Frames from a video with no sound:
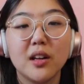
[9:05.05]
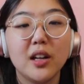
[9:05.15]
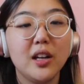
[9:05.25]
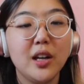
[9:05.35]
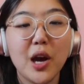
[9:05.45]

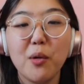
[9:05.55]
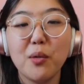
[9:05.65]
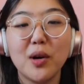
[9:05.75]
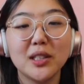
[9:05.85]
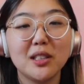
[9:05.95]
No one
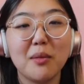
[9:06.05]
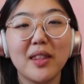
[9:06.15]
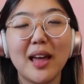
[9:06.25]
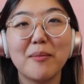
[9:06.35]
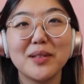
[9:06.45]
wants to be in
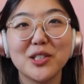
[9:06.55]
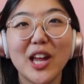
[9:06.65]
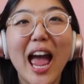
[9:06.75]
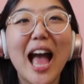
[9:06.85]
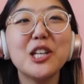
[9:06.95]
that position.
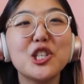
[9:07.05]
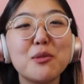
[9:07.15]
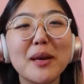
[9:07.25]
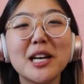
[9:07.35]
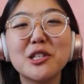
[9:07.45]
And so
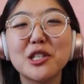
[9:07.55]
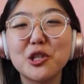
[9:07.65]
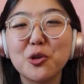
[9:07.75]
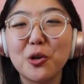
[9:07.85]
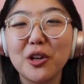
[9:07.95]
just because the
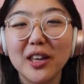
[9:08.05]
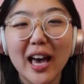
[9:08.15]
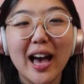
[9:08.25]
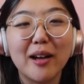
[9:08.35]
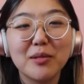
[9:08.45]
school,
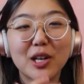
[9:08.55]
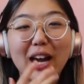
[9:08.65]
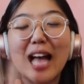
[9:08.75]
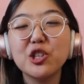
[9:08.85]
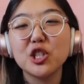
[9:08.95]

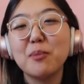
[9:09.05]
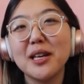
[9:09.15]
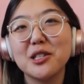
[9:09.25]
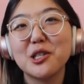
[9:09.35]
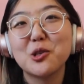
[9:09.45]
and just
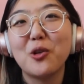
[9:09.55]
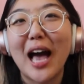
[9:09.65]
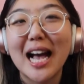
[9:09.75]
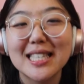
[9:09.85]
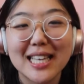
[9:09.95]
because the school
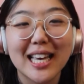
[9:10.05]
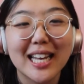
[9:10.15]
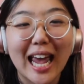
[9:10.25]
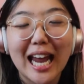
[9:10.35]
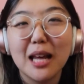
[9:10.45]
has like
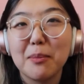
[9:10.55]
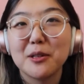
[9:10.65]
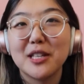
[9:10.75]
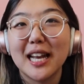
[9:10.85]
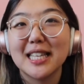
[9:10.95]
an
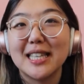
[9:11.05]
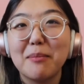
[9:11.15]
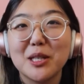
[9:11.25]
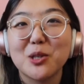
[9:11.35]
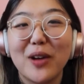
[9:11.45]
80%
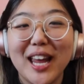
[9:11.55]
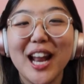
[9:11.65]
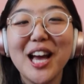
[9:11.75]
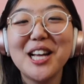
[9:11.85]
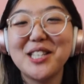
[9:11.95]
acceptance rate
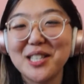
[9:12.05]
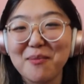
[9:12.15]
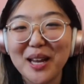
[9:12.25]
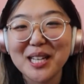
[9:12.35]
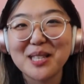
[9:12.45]
doesn't
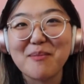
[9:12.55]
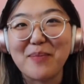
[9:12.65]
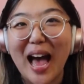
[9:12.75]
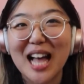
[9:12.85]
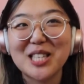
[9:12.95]
mean it's a
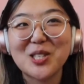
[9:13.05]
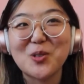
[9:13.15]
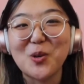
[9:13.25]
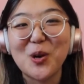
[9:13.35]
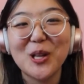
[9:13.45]
bad
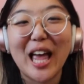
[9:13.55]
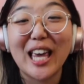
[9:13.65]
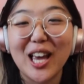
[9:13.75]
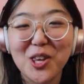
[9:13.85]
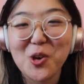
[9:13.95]
school.
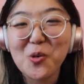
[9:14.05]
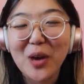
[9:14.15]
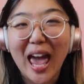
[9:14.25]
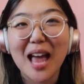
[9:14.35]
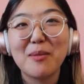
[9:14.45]
Like, you
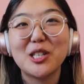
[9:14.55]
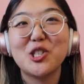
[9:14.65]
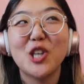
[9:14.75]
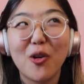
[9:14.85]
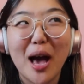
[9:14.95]
can be
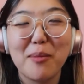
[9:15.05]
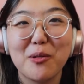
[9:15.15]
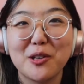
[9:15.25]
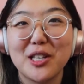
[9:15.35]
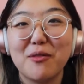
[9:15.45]
so happy
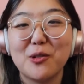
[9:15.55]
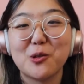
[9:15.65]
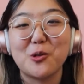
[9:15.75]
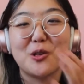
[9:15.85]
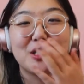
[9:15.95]
with your safety
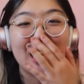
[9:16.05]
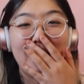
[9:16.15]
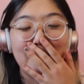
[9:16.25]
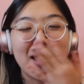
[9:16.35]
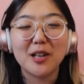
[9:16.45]
schools,
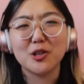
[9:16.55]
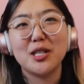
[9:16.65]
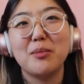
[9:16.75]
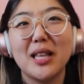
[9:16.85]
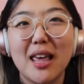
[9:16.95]
and also
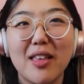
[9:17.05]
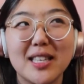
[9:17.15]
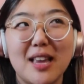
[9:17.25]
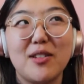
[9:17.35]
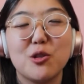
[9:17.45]
typically I think
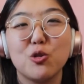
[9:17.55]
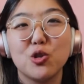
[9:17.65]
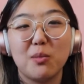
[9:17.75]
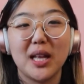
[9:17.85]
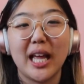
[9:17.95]
safety
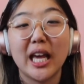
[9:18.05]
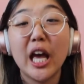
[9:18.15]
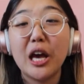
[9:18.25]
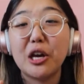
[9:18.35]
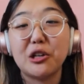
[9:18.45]
schools would be like
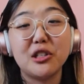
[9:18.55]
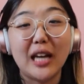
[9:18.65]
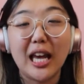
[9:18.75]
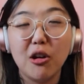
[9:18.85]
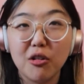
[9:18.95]
your
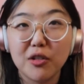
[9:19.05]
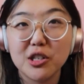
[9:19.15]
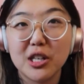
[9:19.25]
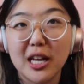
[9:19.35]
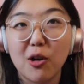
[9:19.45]
state
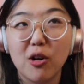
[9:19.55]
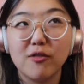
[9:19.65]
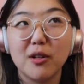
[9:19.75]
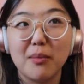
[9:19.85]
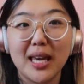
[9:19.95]
university, or
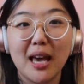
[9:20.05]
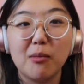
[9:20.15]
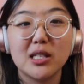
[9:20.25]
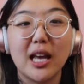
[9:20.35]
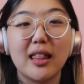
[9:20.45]
for me it
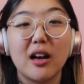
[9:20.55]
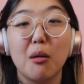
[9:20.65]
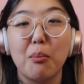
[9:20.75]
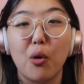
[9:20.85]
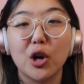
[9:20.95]
was like their
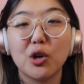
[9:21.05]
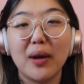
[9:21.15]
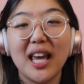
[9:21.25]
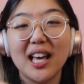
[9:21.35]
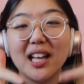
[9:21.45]

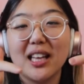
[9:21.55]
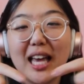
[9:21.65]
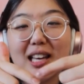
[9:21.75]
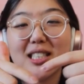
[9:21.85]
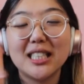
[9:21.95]
bordering
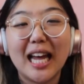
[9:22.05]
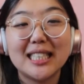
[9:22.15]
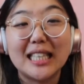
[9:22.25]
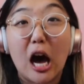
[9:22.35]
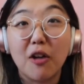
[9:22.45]
like
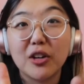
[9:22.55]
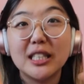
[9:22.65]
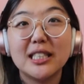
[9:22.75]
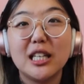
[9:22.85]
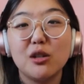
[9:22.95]
states that offer
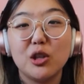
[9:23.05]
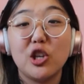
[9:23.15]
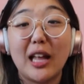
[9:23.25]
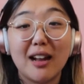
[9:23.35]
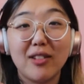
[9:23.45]
in-state
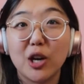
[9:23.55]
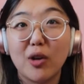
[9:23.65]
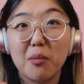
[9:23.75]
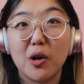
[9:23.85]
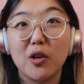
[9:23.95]
tuition that have like
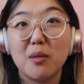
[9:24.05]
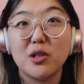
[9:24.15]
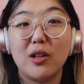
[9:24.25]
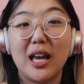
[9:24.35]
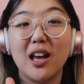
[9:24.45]
great programs.
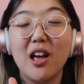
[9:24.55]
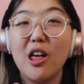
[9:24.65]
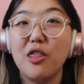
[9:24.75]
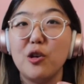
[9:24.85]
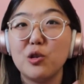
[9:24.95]
So like
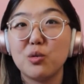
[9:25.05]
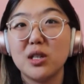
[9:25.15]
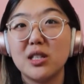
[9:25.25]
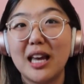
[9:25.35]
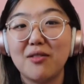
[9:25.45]
those were
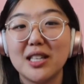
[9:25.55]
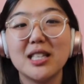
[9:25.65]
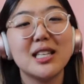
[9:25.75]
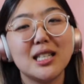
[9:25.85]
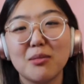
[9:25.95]
safety,
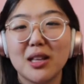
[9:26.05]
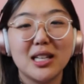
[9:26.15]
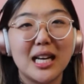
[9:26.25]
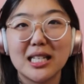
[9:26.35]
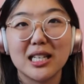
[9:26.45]
since they typically
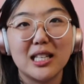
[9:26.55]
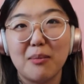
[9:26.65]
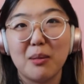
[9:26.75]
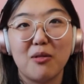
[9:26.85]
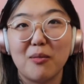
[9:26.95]
tend to
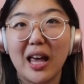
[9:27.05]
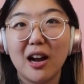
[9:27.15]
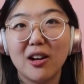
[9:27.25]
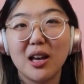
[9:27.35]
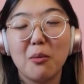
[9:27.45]
accept people from the
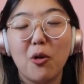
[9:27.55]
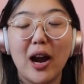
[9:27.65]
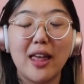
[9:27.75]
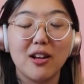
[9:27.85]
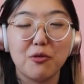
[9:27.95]
area more
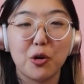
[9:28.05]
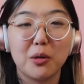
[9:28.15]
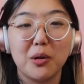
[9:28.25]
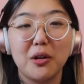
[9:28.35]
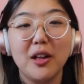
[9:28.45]
and they're
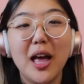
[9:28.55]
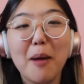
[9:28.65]
affordable.